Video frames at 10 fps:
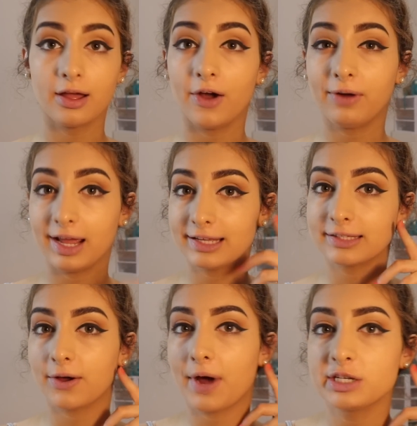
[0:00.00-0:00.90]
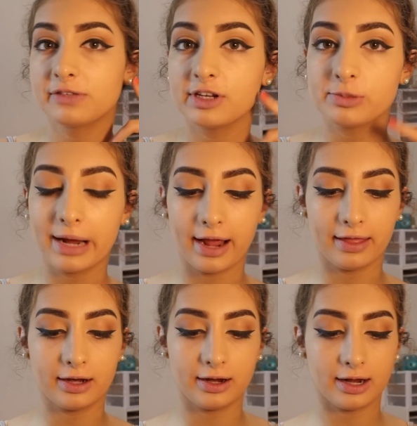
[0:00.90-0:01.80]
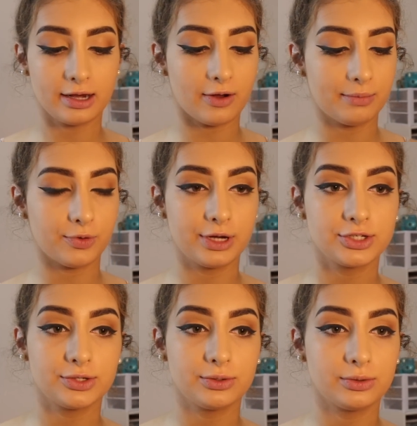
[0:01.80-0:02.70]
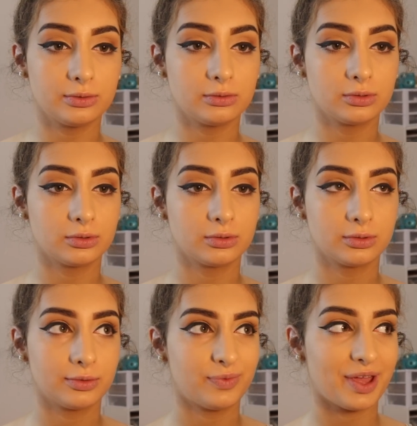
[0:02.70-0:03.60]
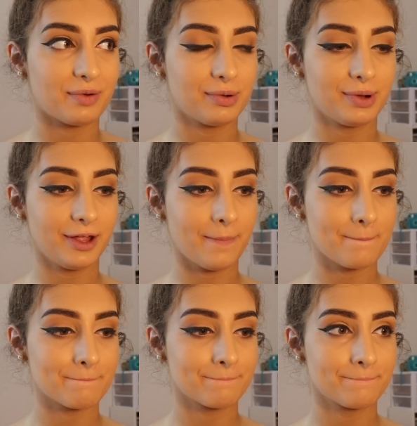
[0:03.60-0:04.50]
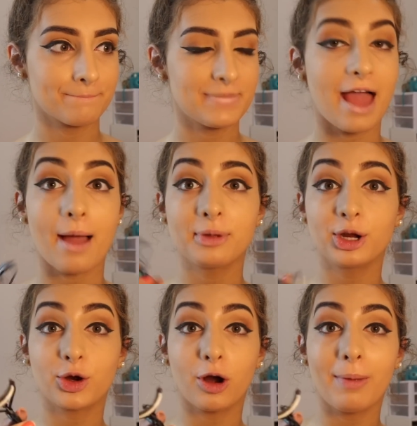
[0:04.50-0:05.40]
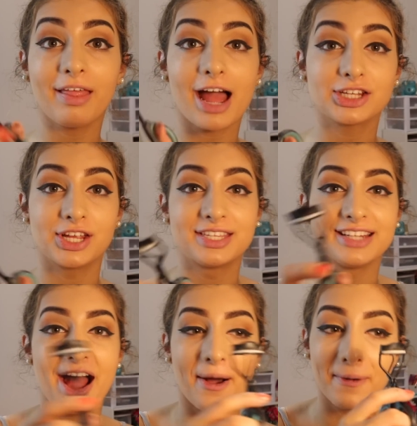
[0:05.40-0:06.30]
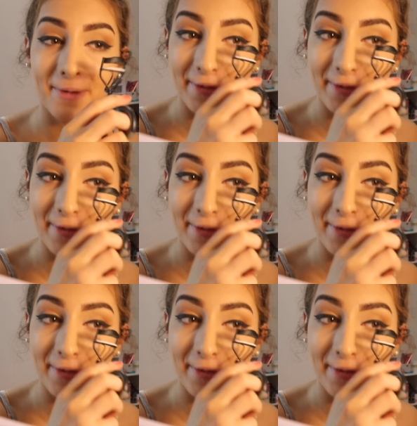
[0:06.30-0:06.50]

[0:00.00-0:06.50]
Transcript: Okay, so I just finished my eyeliner and now I'm going to, wait, I'm gonna curl my lashes now.